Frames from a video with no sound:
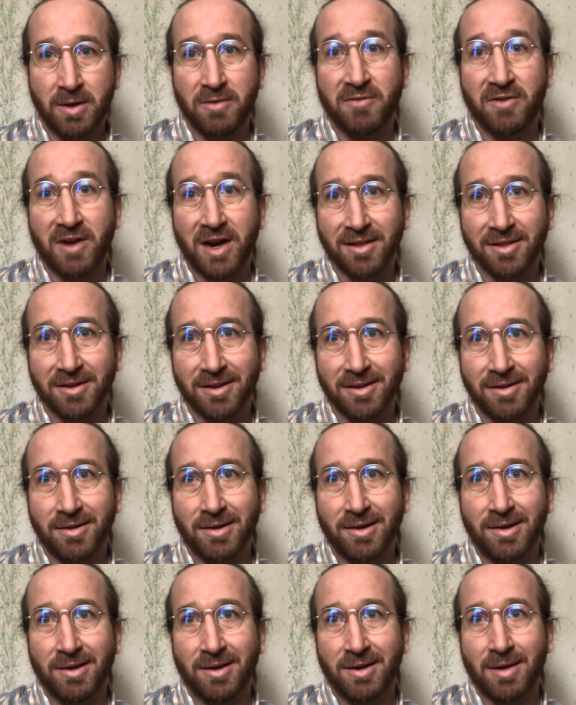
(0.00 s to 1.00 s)
Finally,
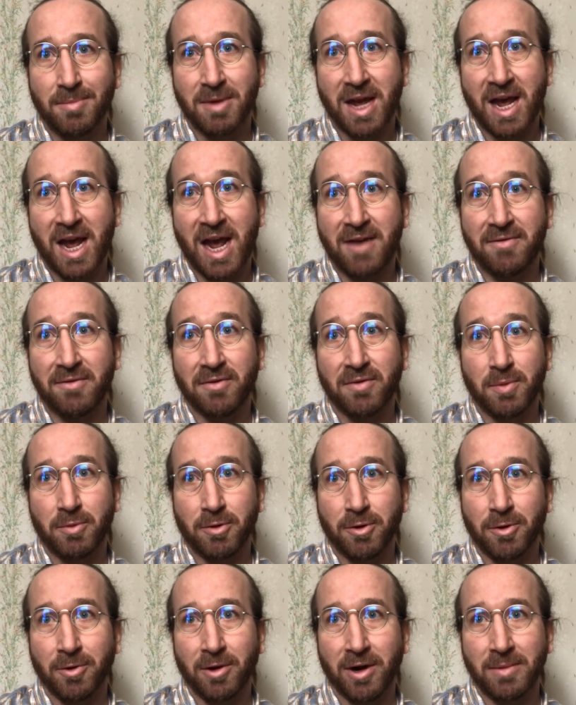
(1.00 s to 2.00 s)
on behalf of the
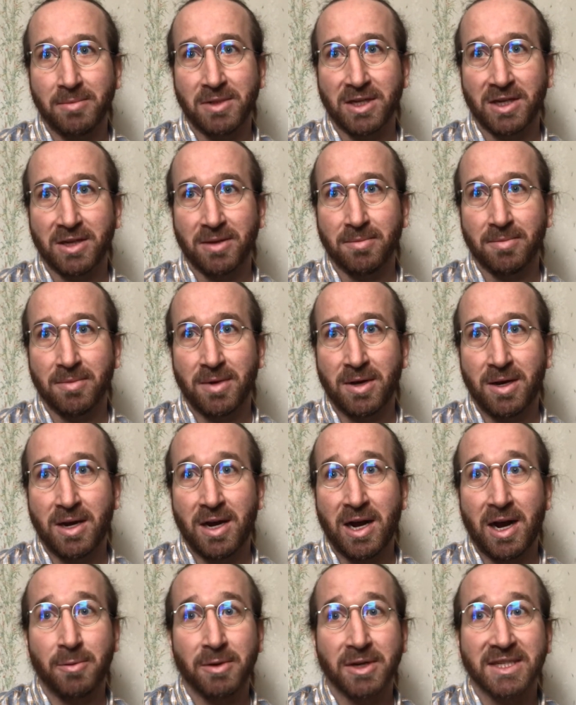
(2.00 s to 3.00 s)
program team,
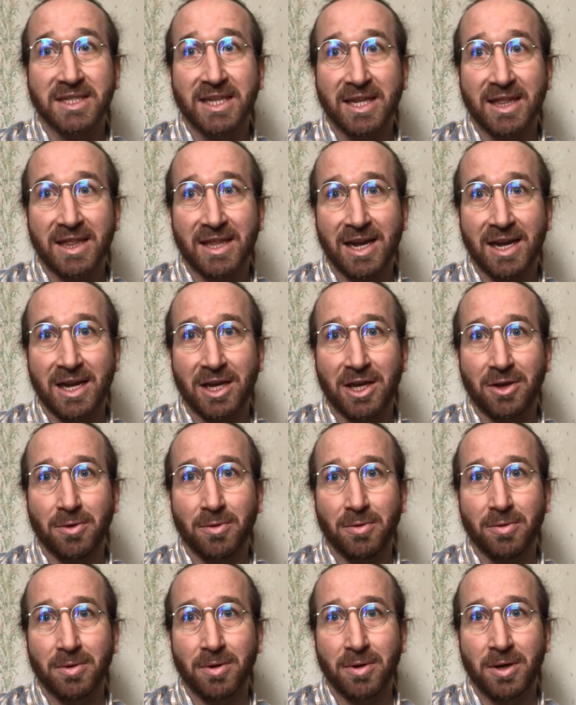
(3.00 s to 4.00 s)
I want to say thank you.
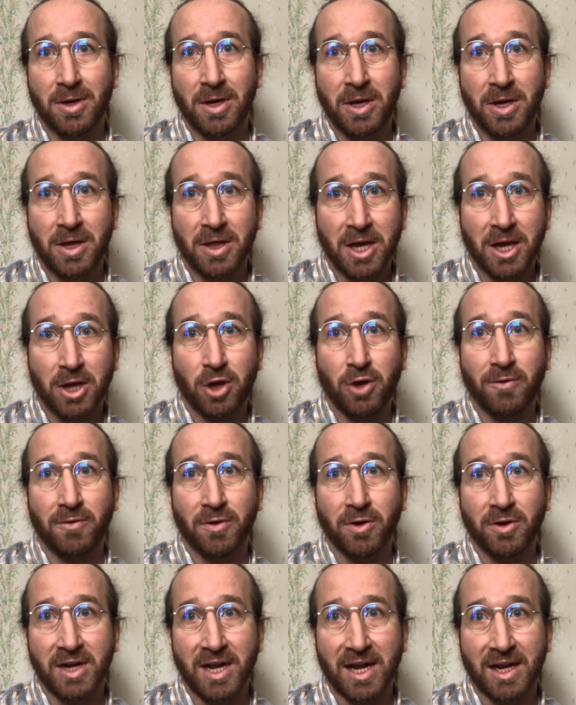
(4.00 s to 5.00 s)
Thank you for
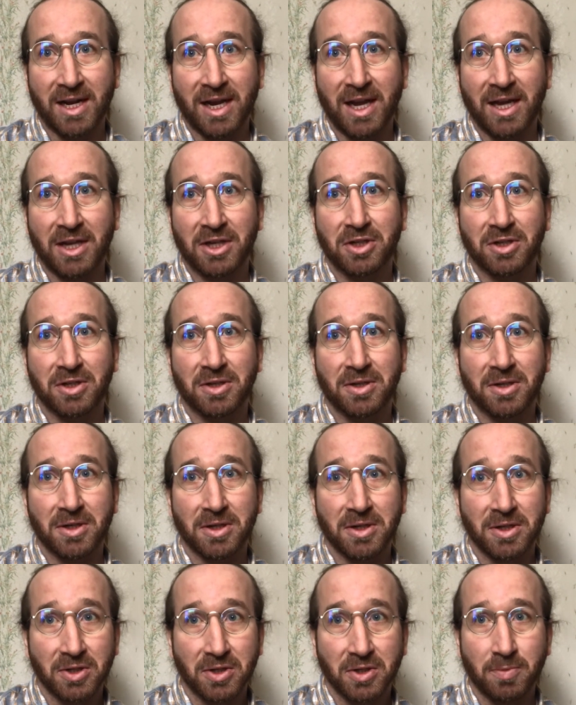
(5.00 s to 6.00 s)
your dedication
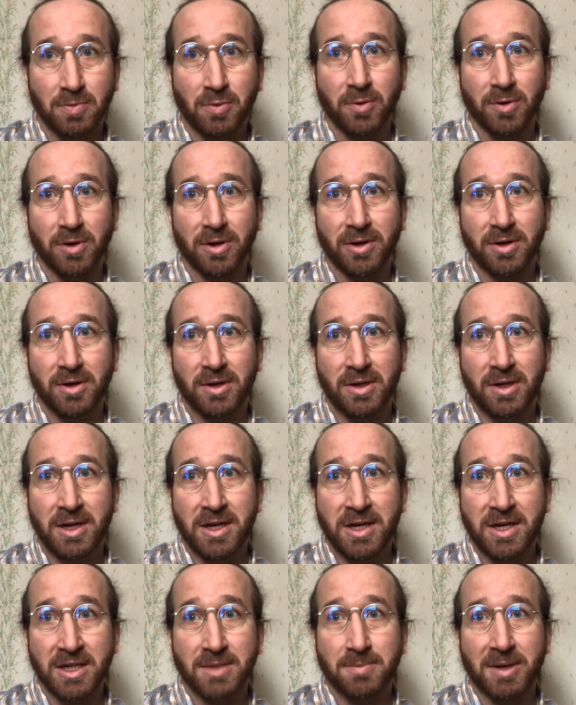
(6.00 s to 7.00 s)
and support,
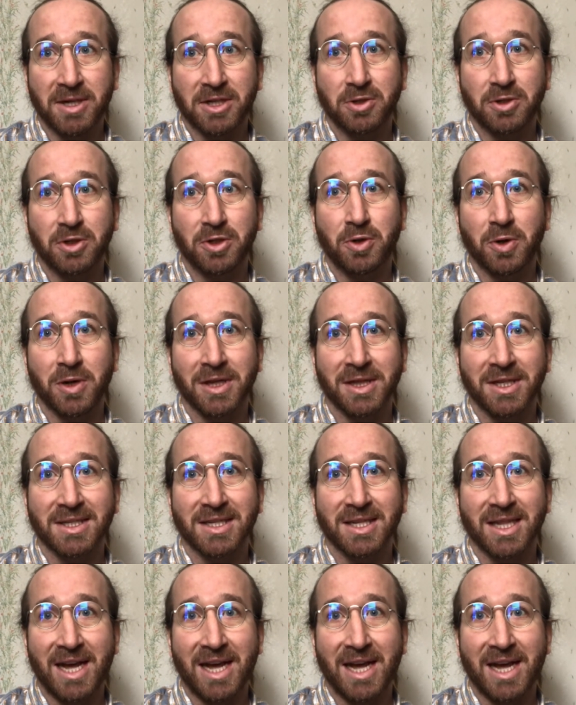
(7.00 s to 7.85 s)
especially during this